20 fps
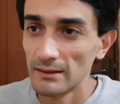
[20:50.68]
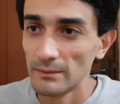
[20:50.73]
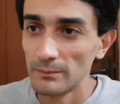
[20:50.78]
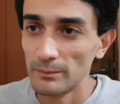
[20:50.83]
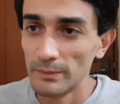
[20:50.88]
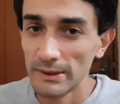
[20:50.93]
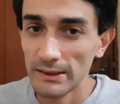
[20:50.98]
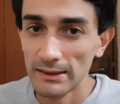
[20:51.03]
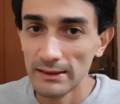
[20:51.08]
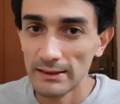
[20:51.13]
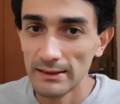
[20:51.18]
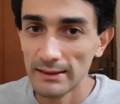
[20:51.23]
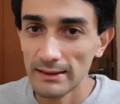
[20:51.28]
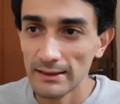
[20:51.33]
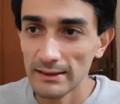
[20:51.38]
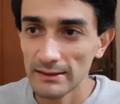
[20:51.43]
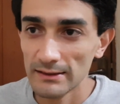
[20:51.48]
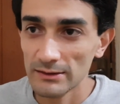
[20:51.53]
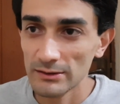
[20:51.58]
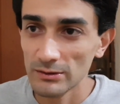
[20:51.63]

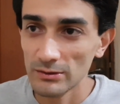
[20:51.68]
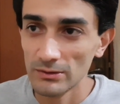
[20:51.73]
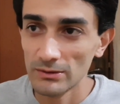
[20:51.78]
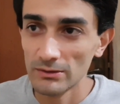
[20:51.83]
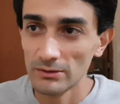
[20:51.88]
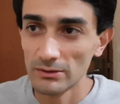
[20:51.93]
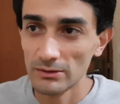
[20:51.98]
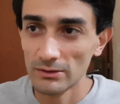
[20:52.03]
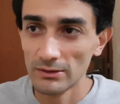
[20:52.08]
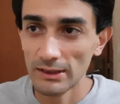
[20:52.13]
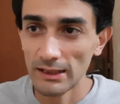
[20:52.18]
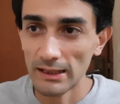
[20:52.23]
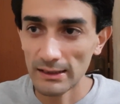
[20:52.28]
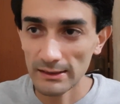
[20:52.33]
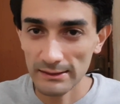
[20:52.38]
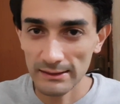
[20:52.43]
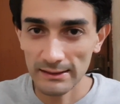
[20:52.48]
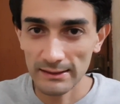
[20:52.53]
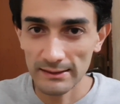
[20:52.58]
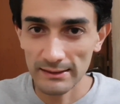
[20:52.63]
buildings or
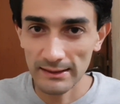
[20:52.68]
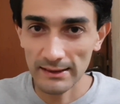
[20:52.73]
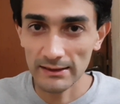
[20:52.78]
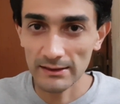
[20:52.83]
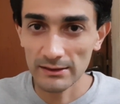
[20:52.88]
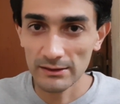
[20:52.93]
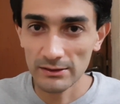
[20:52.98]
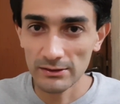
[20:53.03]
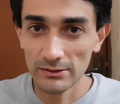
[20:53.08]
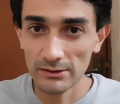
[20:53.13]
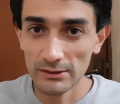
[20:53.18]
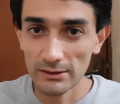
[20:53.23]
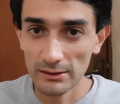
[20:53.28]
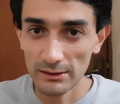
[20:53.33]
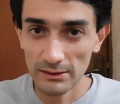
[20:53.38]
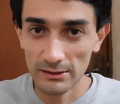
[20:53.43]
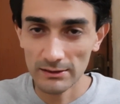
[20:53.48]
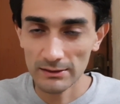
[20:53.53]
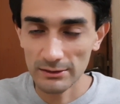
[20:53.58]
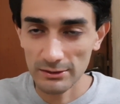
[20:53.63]

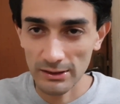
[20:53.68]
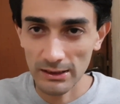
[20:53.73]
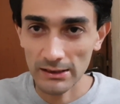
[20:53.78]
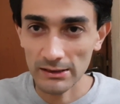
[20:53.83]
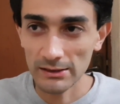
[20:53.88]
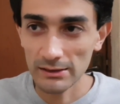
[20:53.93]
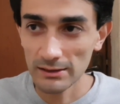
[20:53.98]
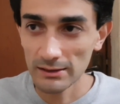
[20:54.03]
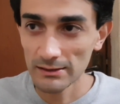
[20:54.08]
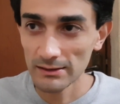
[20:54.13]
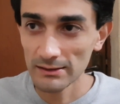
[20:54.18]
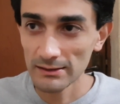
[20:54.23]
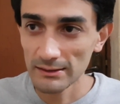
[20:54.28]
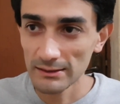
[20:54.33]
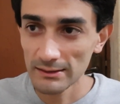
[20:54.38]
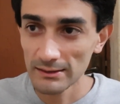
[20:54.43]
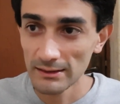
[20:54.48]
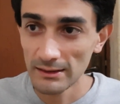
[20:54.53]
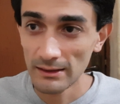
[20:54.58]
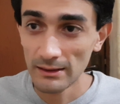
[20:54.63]
architectural
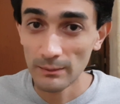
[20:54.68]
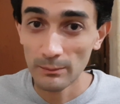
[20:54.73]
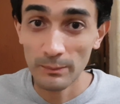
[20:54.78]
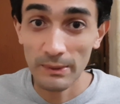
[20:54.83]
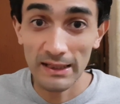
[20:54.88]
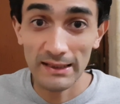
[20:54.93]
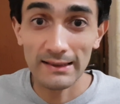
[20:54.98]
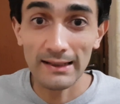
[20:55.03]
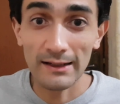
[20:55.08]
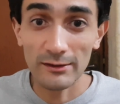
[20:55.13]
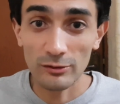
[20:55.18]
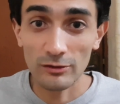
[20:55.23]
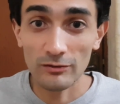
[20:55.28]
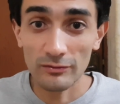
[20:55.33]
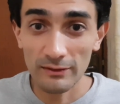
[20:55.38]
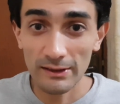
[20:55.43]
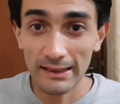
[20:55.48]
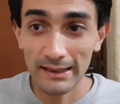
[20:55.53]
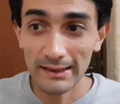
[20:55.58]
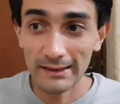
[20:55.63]
structures made out of
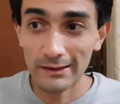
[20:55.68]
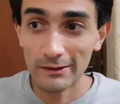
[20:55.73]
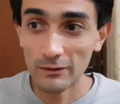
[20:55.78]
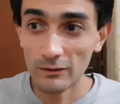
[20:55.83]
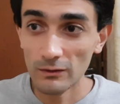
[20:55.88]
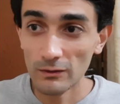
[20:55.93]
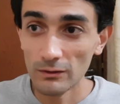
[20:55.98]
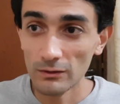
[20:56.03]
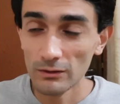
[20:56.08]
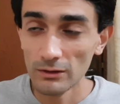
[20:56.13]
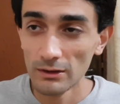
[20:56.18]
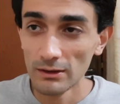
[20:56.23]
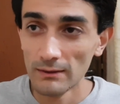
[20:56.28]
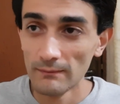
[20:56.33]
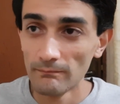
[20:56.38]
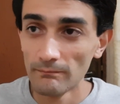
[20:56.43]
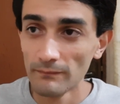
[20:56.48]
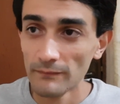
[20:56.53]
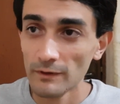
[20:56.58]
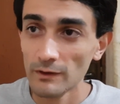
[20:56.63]
Lego.
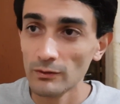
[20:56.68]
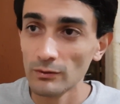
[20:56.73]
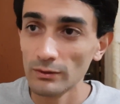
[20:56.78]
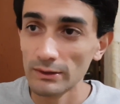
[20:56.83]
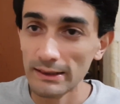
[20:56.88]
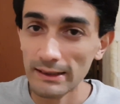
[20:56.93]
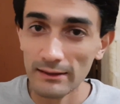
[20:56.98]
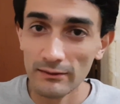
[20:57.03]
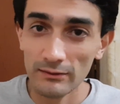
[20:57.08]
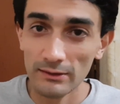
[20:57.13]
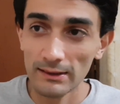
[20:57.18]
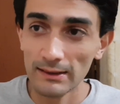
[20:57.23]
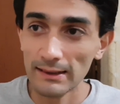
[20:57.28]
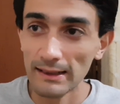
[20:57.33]
So they have